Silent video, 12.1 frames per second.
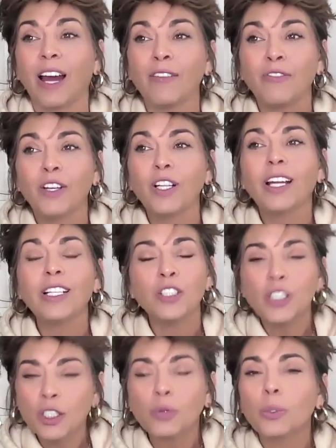I feel like
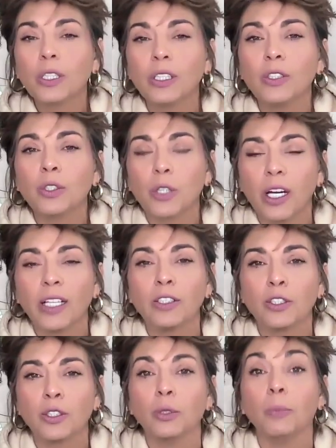she's really trying
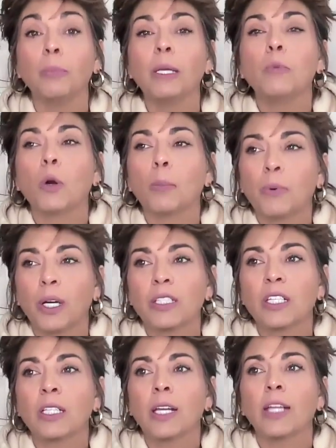to be more
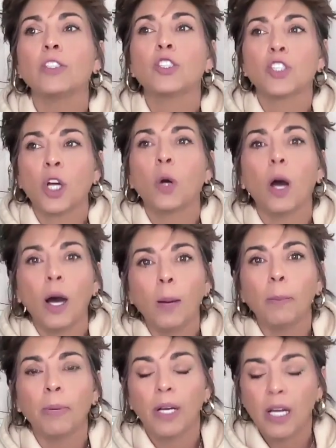present and show
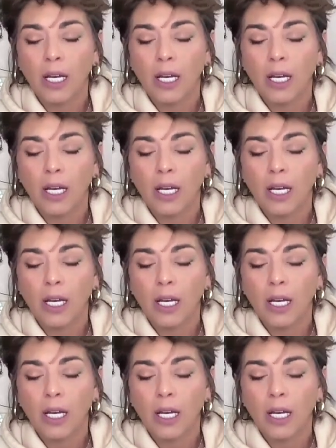up,